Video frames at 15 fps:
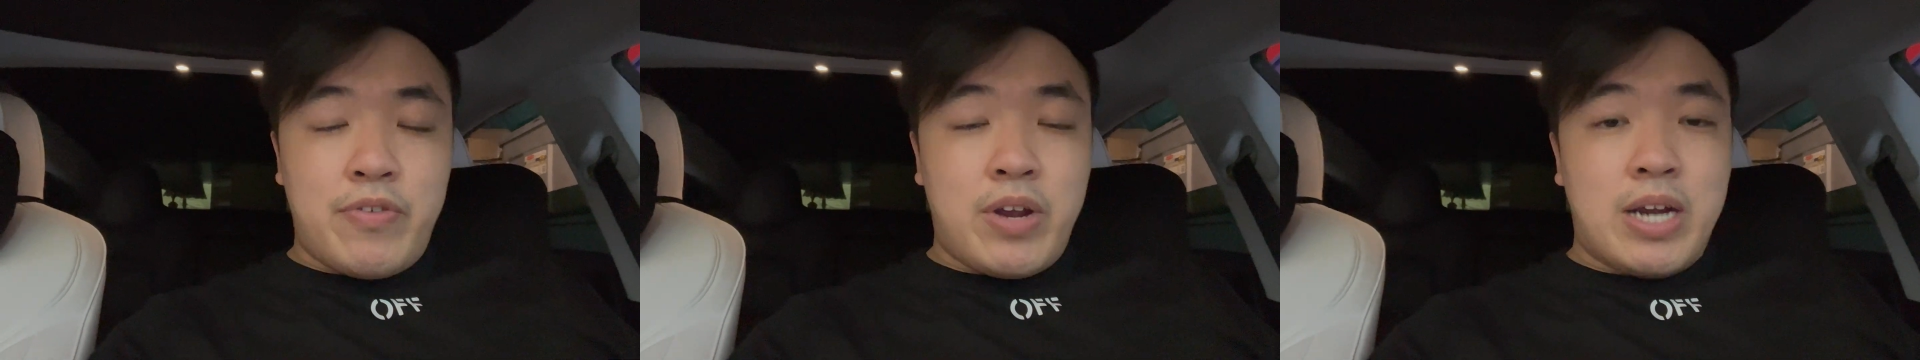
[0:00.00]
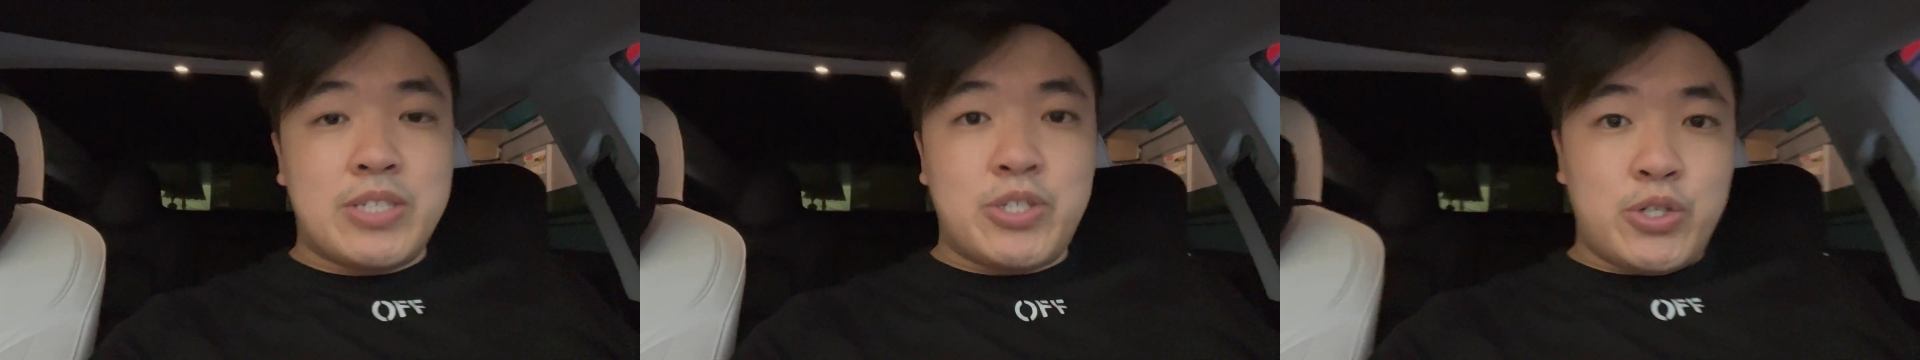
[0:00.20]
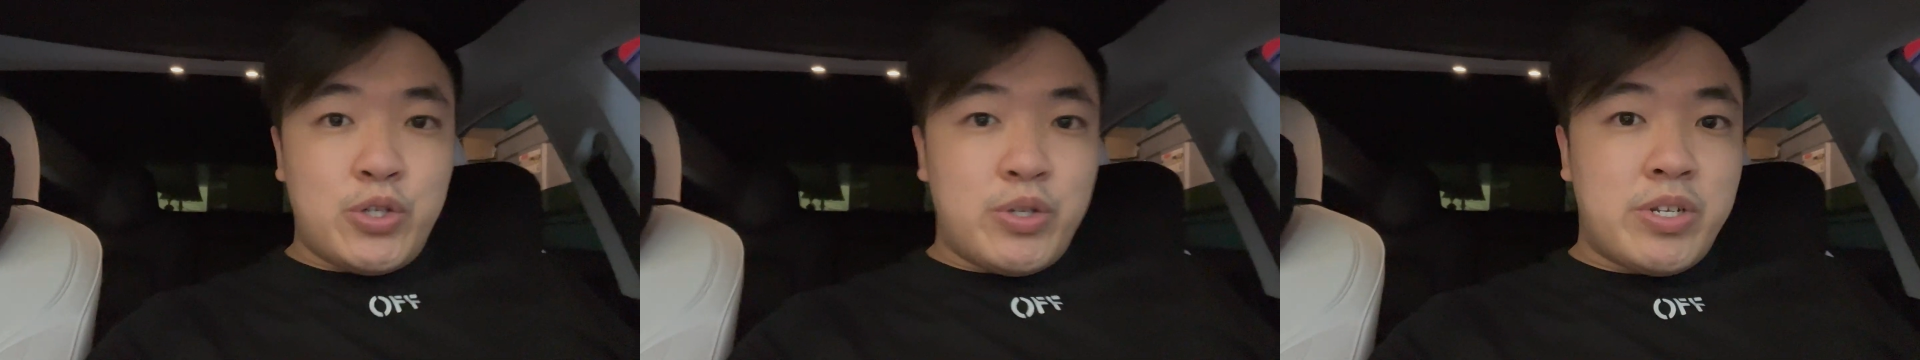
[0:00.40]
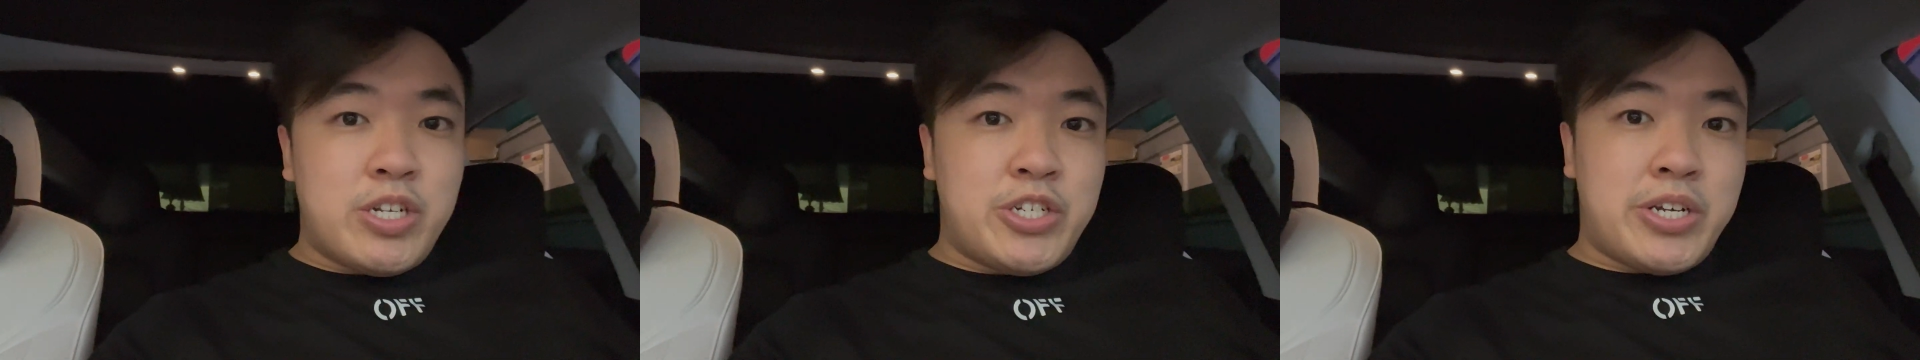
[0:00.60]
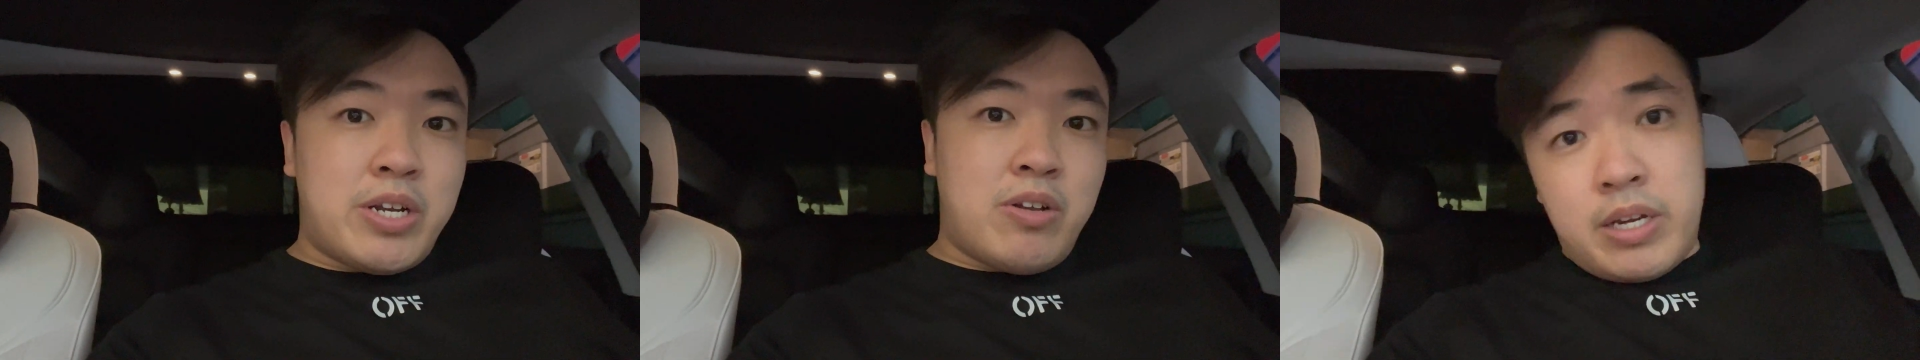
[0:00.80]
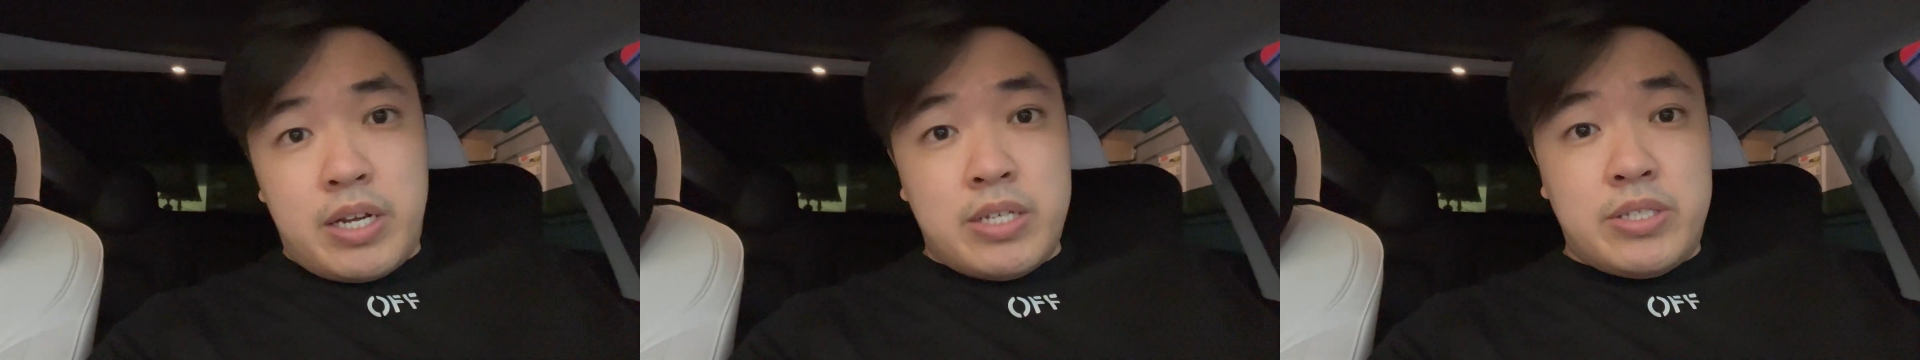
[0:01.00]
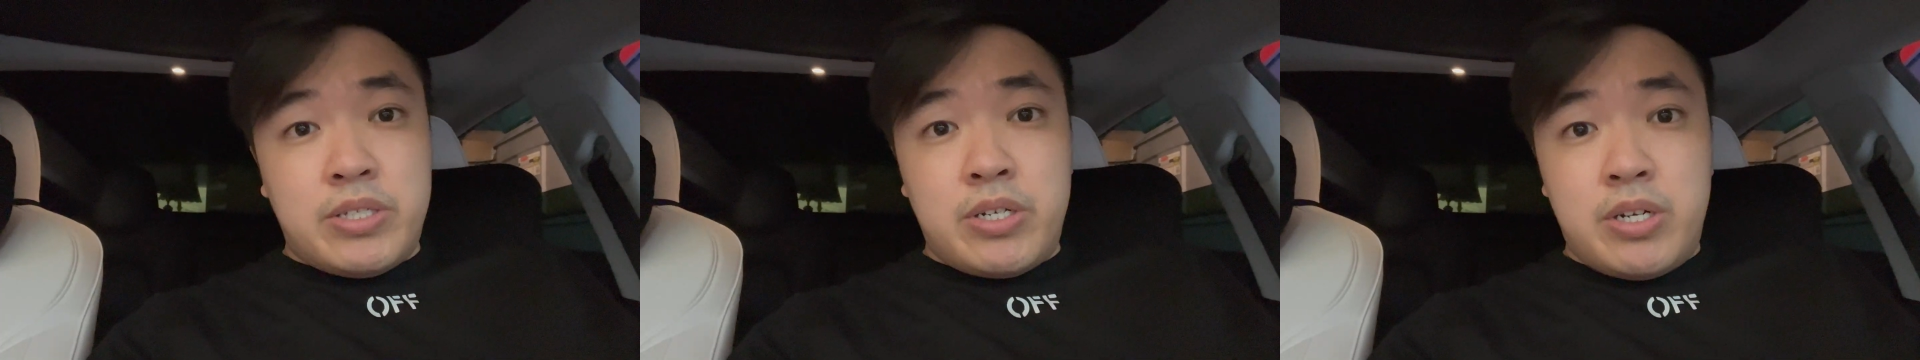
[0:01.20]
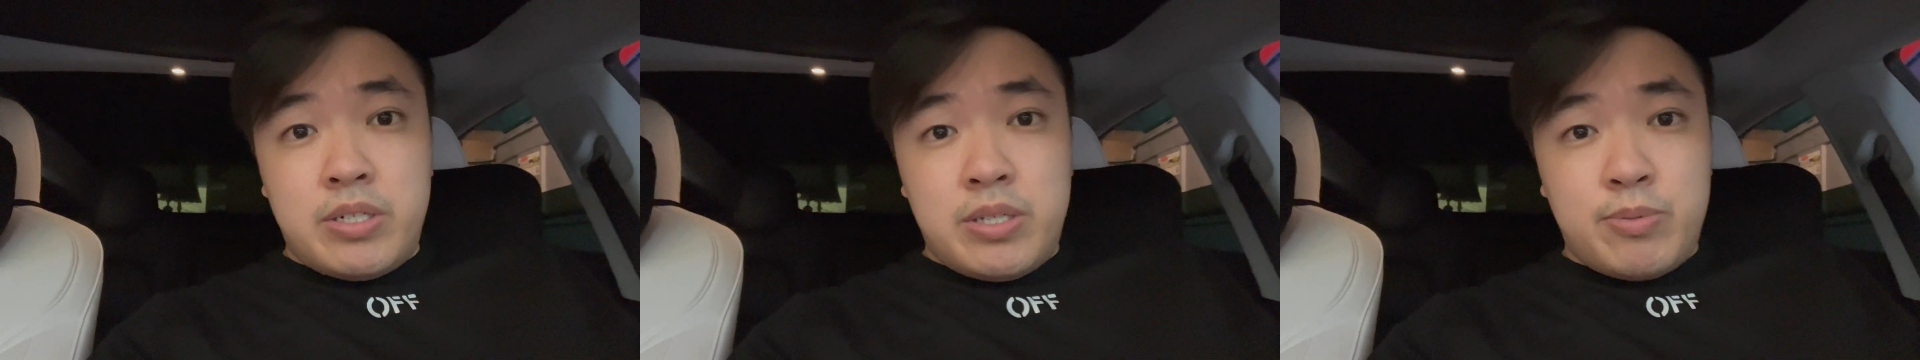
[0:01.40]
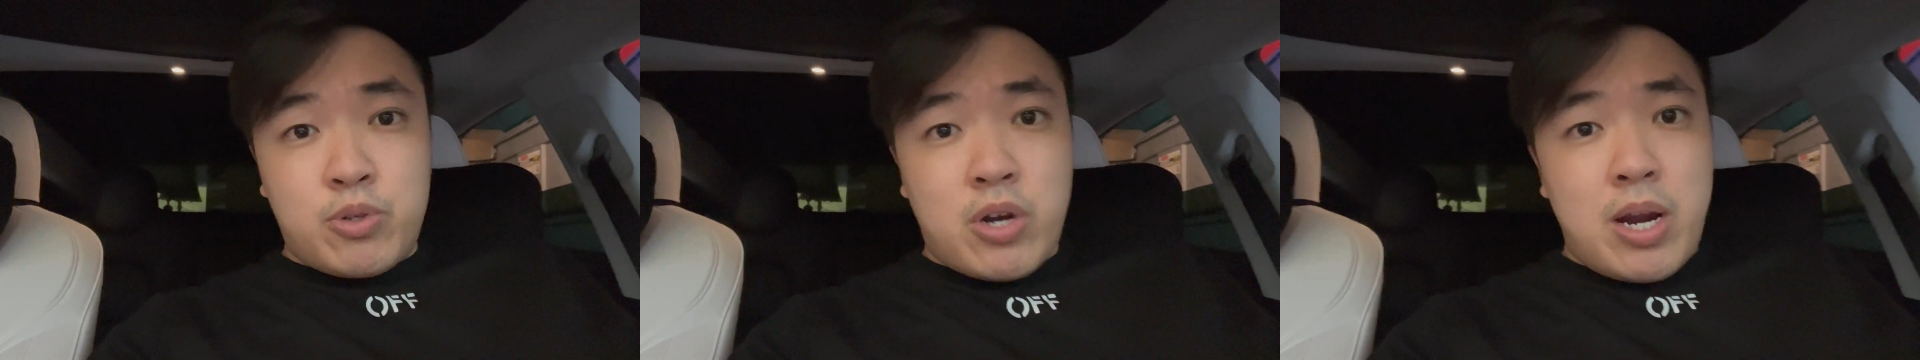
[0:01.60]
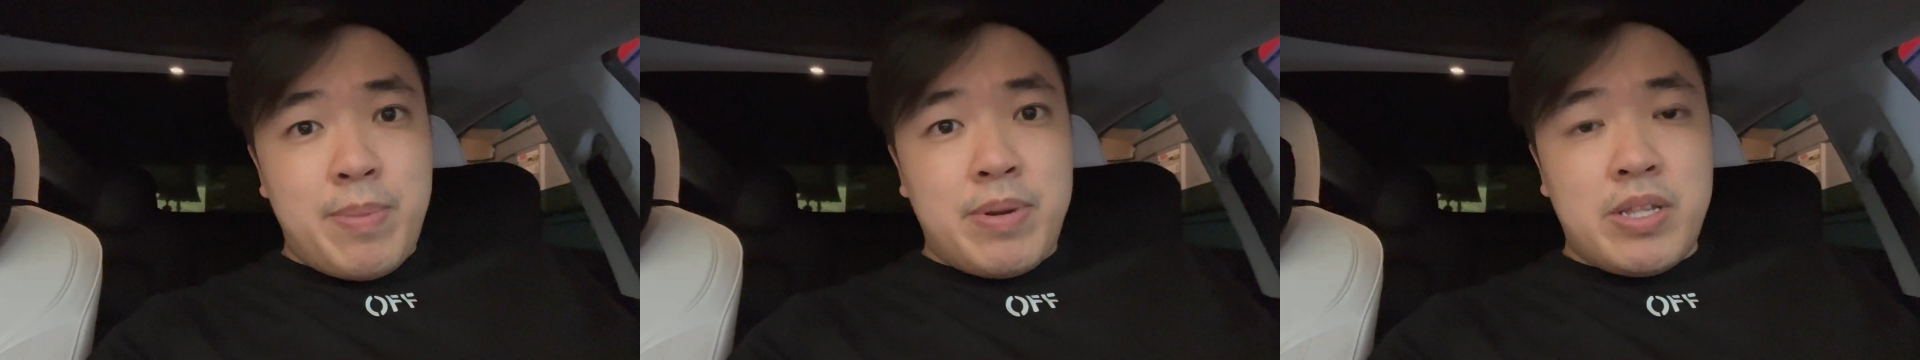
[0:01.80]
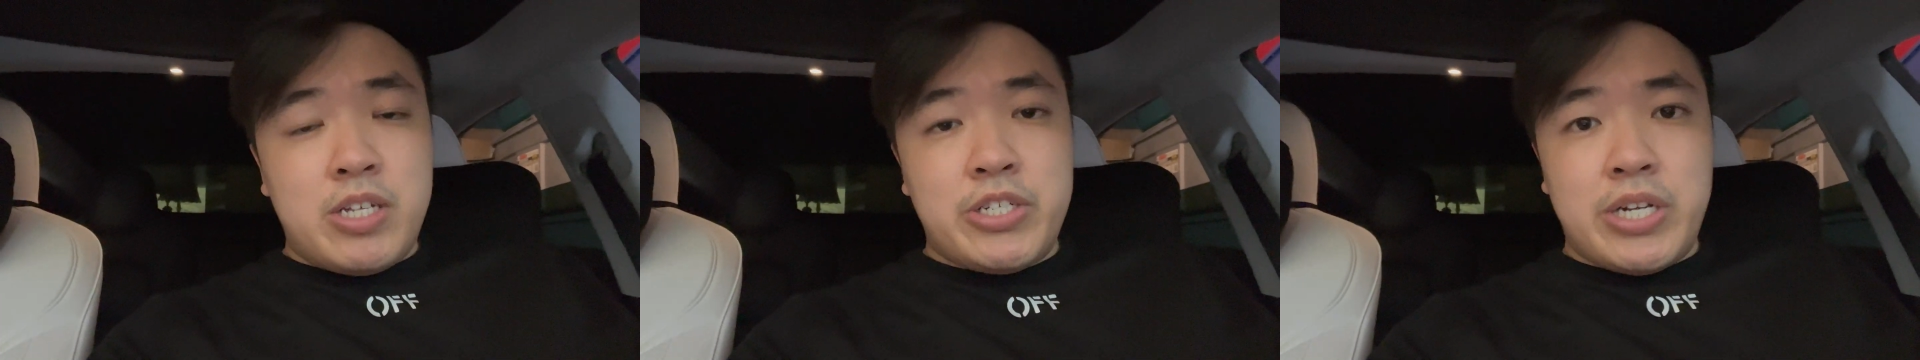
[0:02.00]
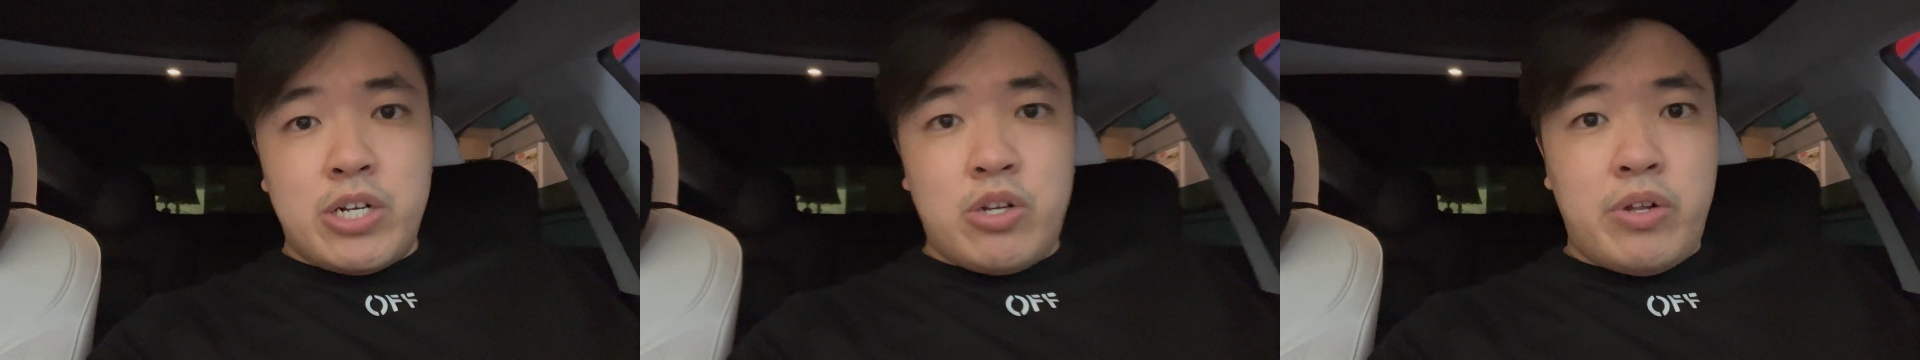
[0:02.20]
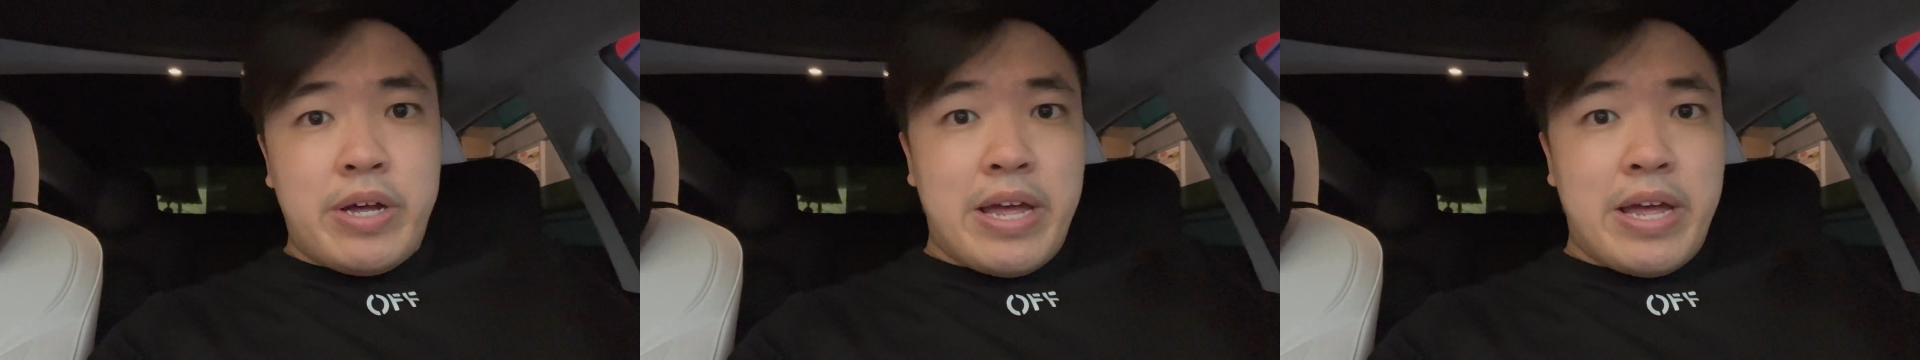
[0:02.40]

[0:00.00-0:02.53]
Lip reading: If you guys are new to the channel, consider subscribing to the channel.